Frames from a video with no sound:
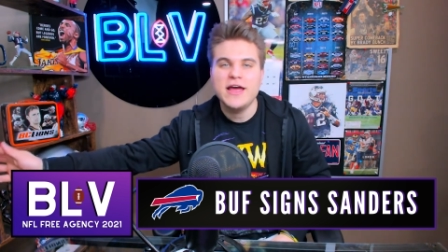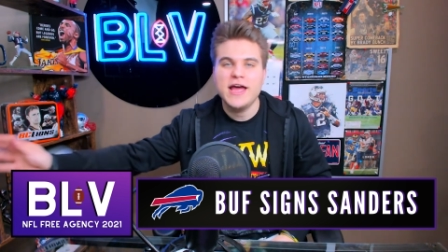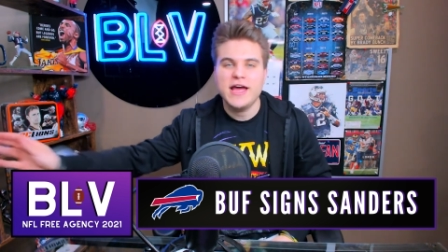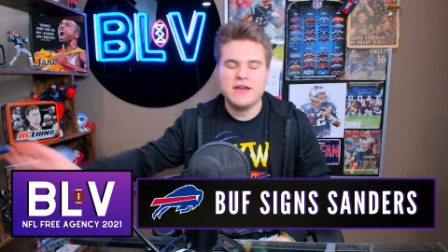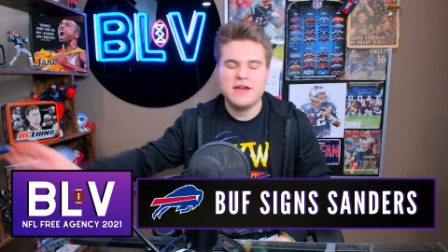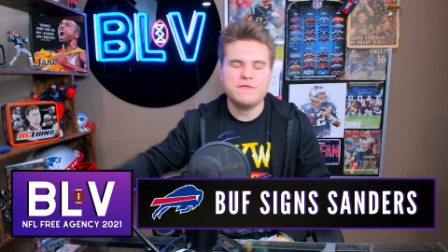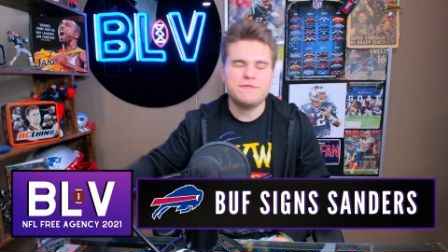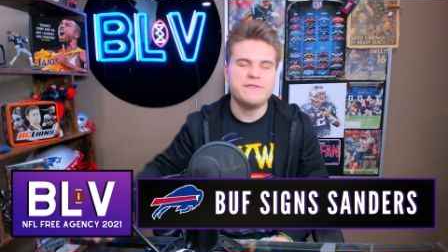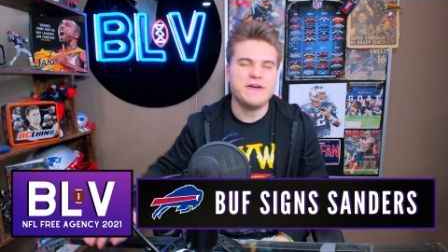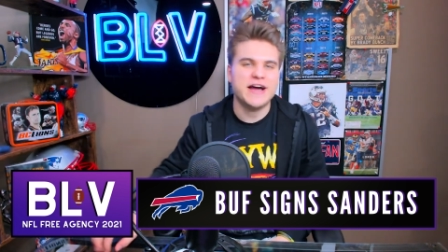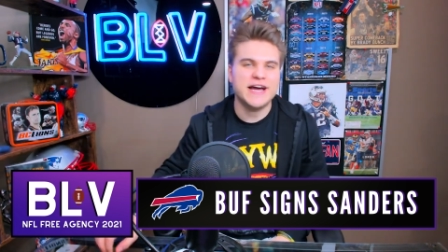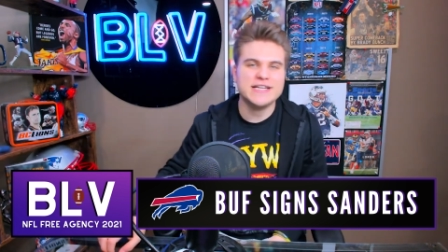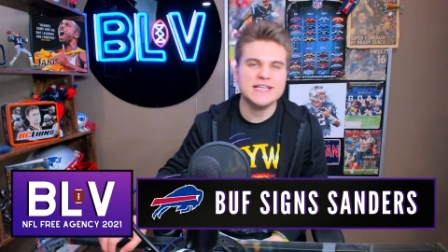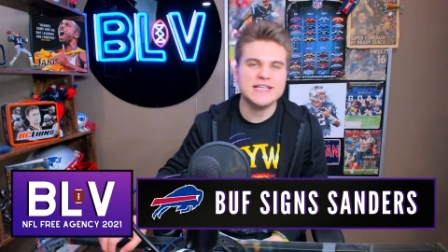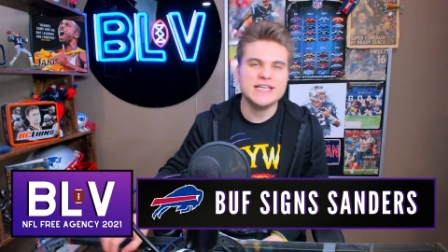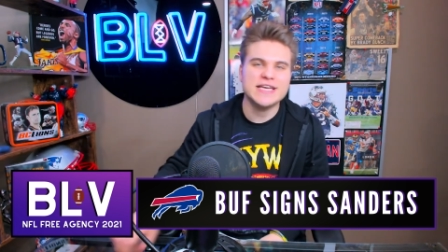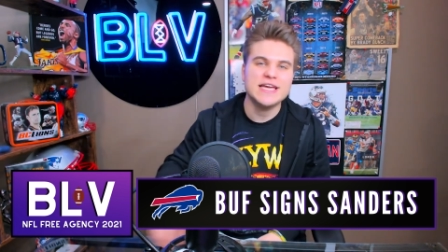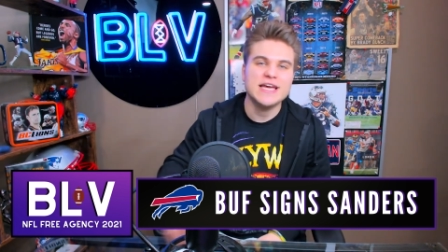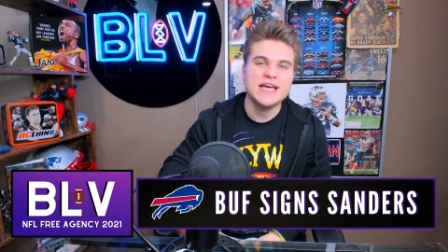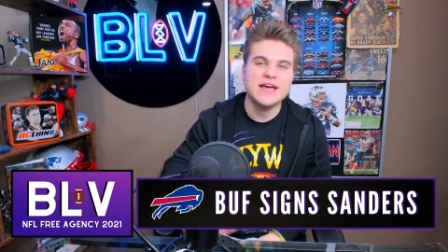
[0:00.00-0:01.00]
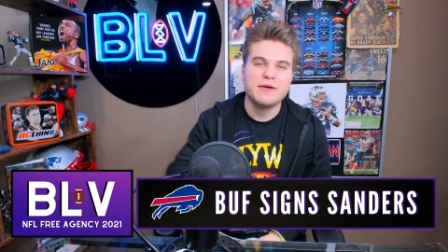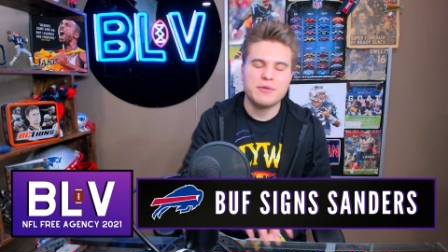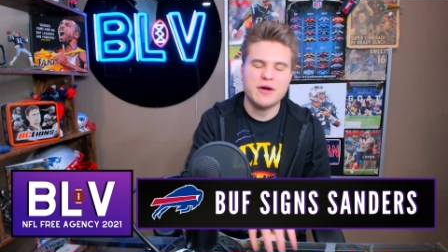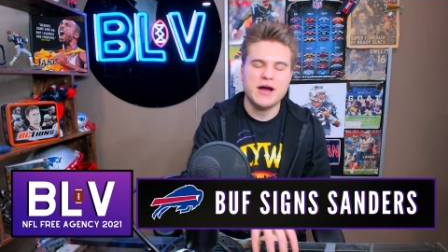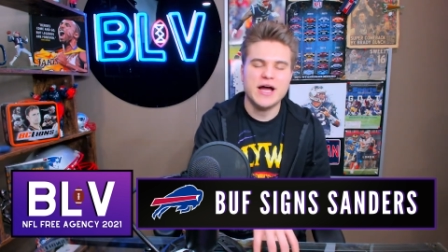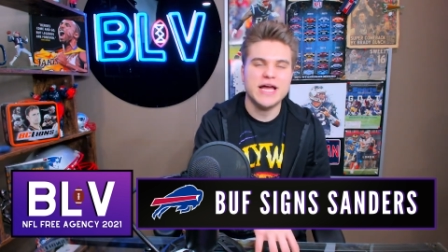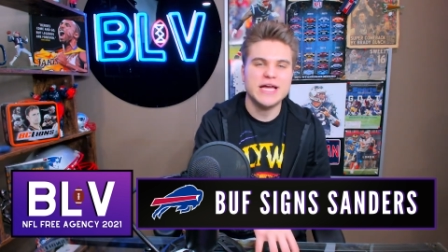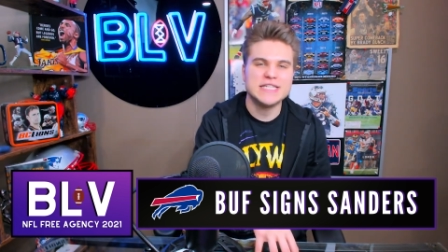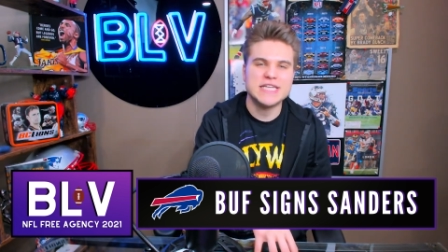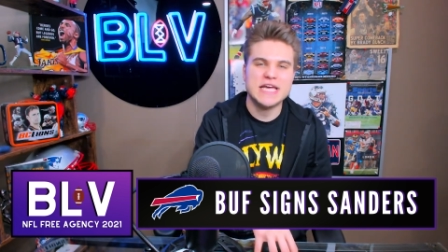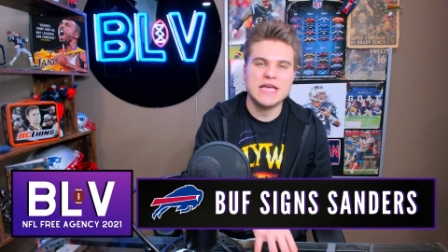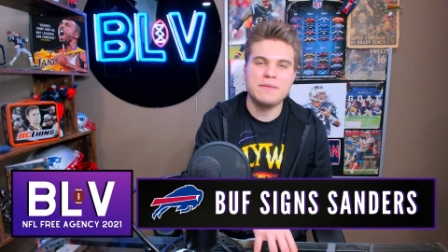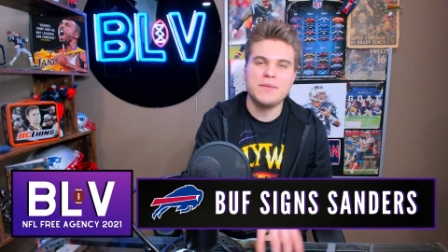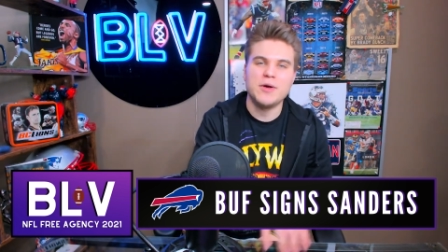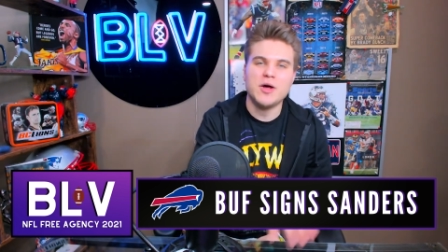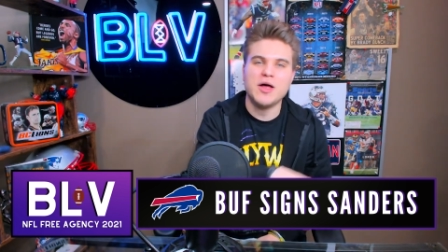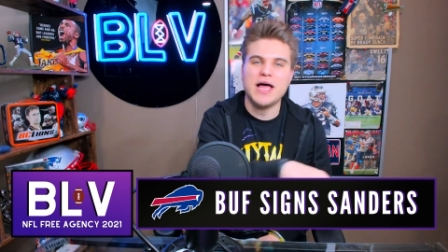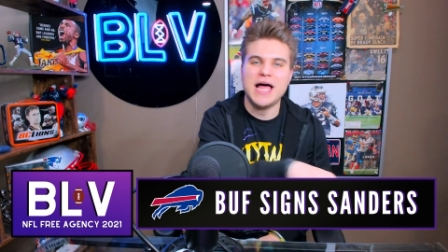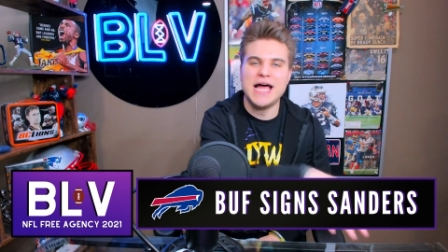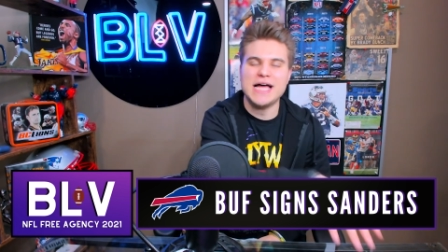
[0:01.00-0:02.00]
And finally, Brian
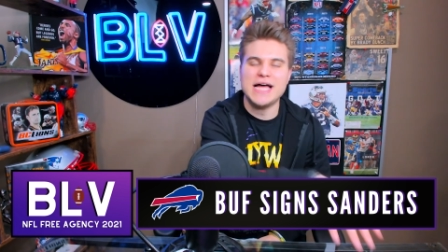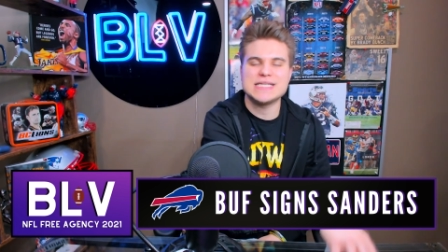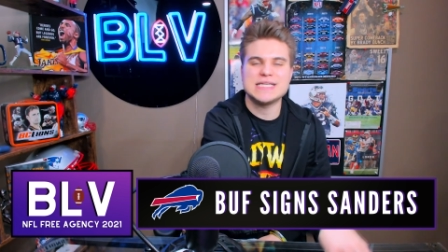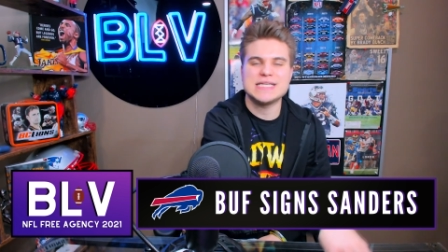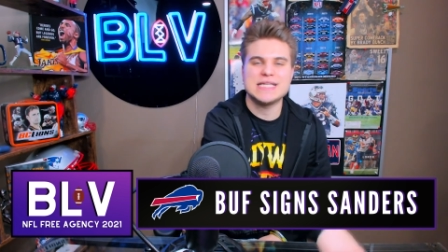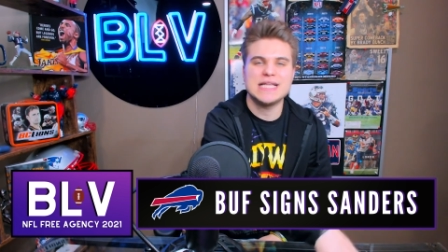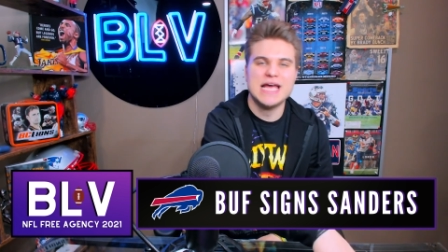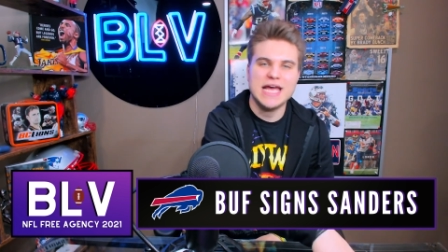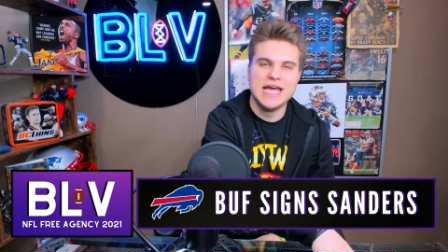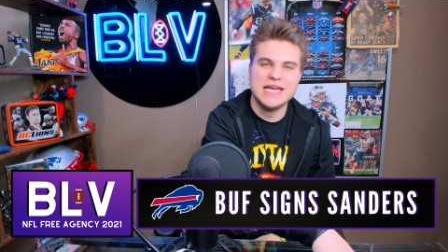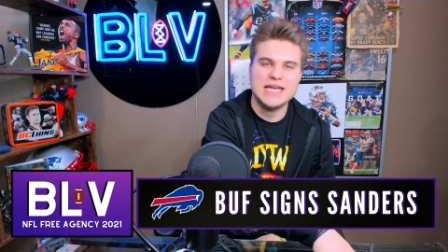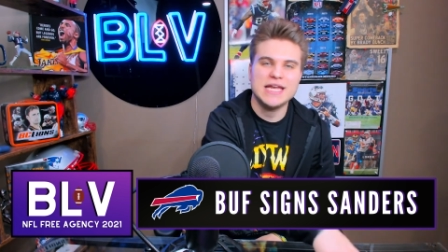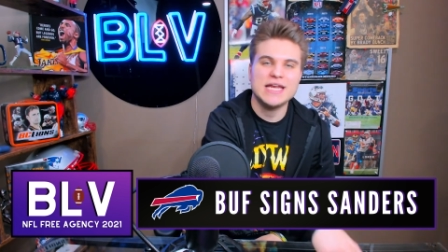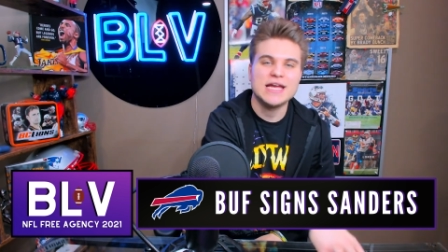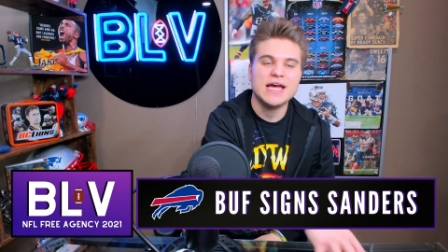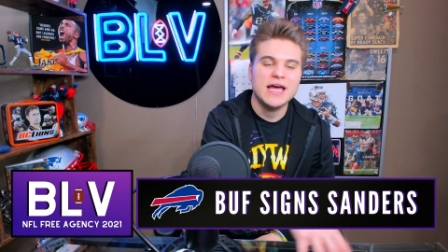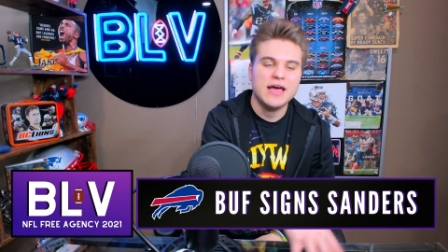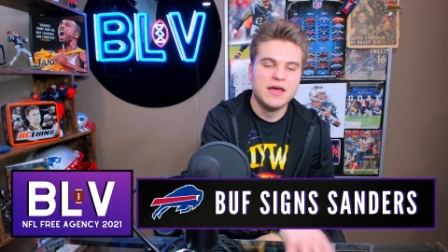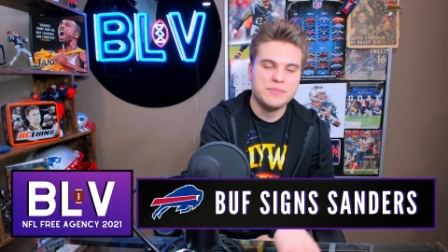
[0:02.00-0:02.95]
Daboll has landed